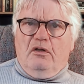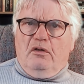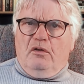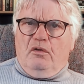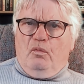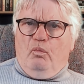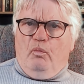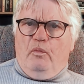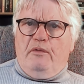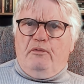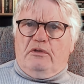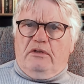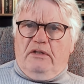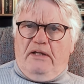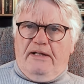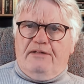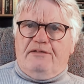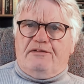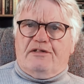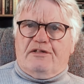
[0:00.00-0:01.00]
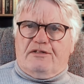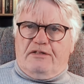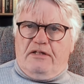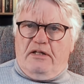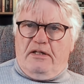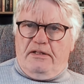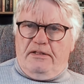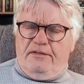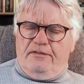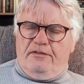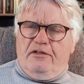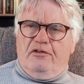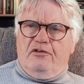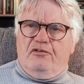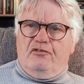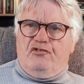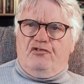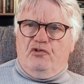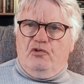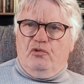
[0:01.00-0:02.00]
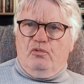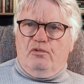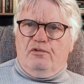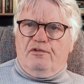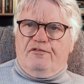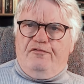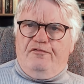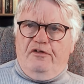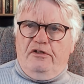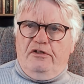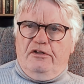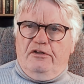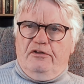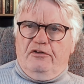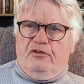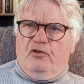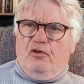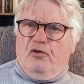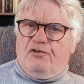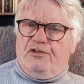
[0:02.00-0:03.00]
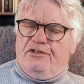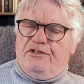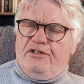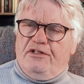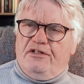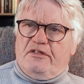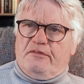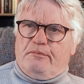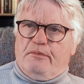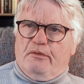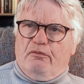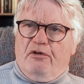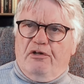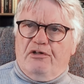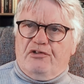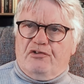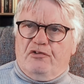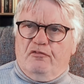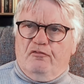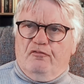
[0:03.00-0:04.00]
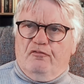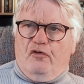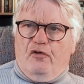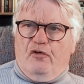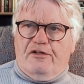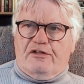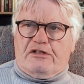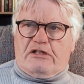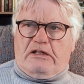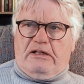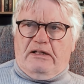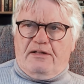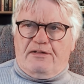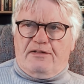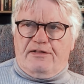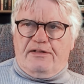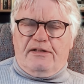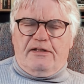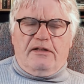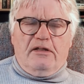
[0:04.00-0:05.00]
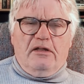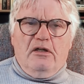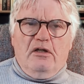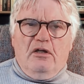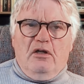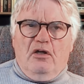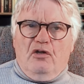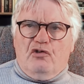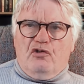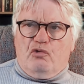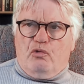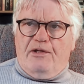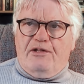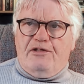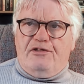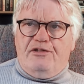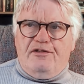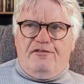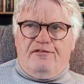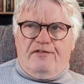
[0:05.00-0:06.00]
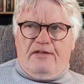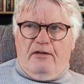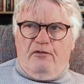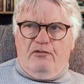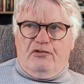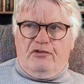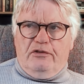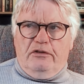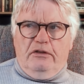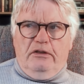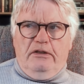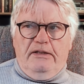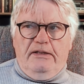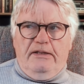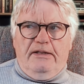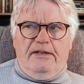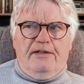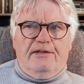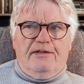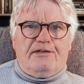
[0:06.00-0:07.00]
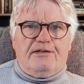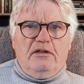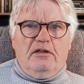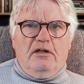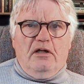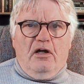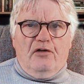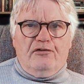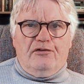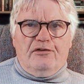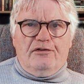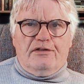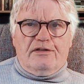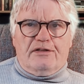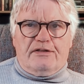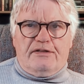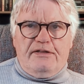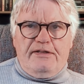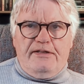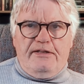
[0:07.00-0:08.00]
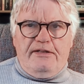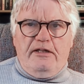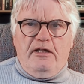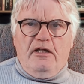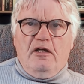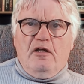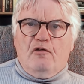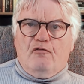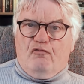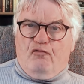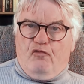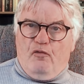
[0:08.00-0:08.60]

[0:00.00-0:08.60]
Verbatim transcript: We would like to say that Jules Verne got his inspiration for his classic 20,000 Leagues Under the Sea from